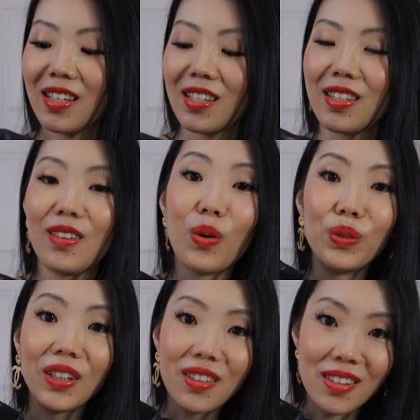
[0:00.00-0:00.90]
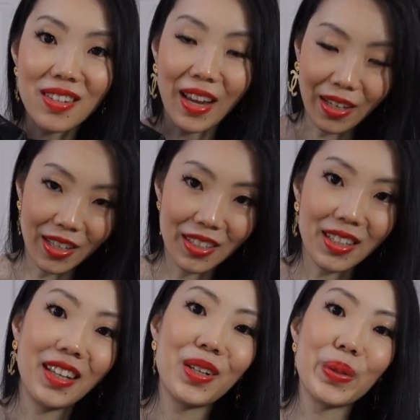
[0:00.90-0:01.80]
is only the
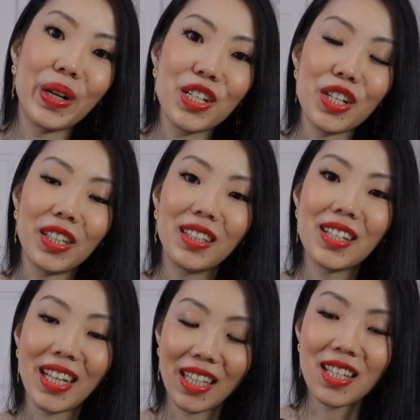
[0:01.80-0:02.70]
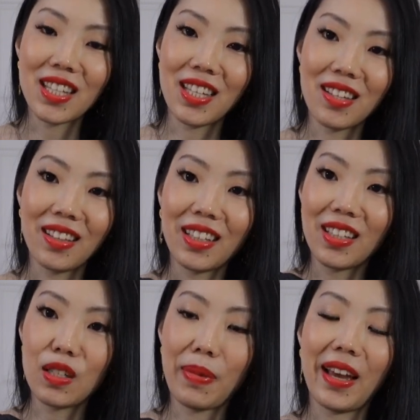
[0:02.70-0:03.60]
second iteration, second season that
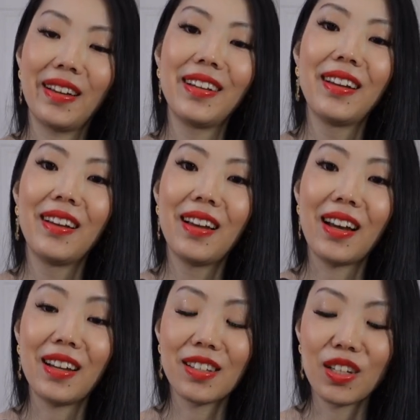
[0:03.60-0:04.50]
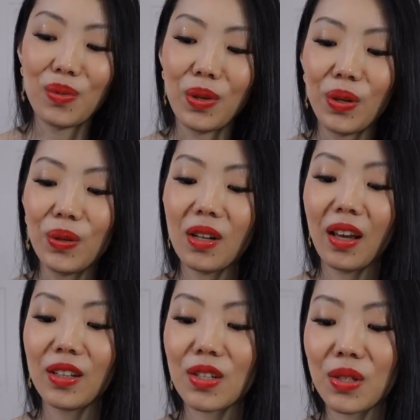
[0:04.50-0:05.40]
this bag has debuted,
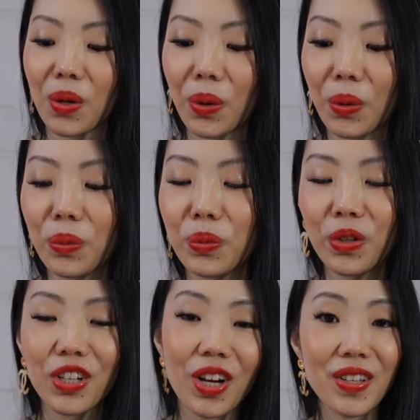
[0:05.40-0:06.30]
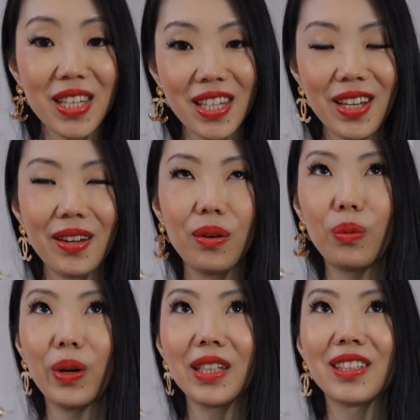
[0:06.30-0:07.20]
and so we shall see
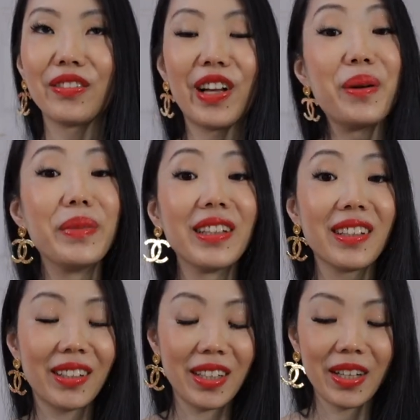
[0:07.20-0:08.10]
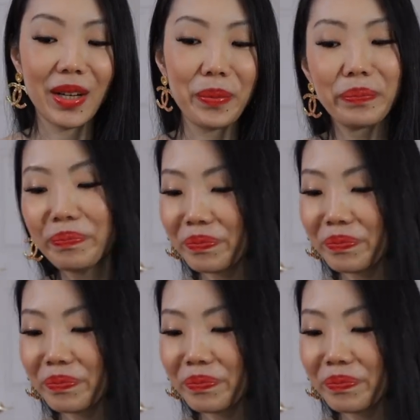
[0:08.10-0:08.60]
what development they're gonna